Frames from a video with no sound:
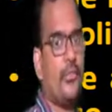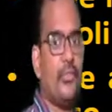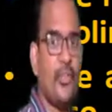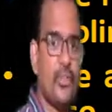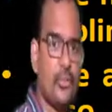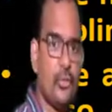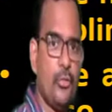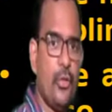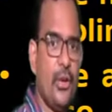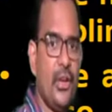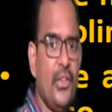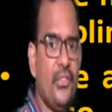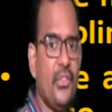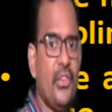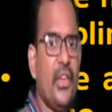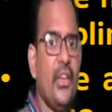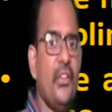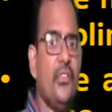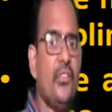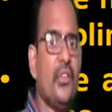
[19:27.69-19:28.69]
The first one
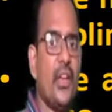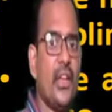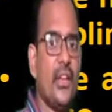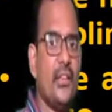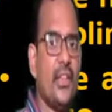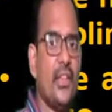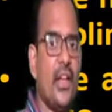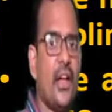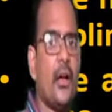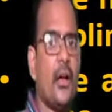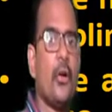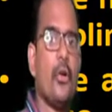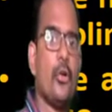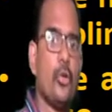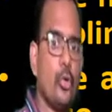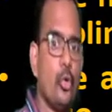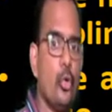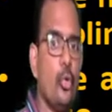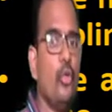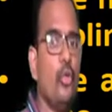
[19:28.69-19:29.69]
is insulate the
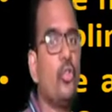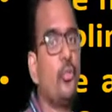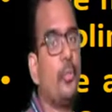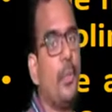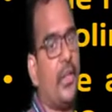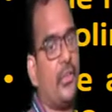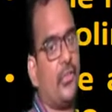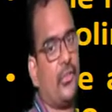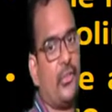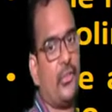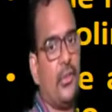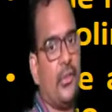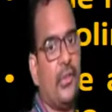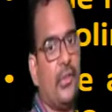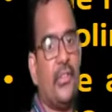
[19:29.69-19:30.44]
cool space.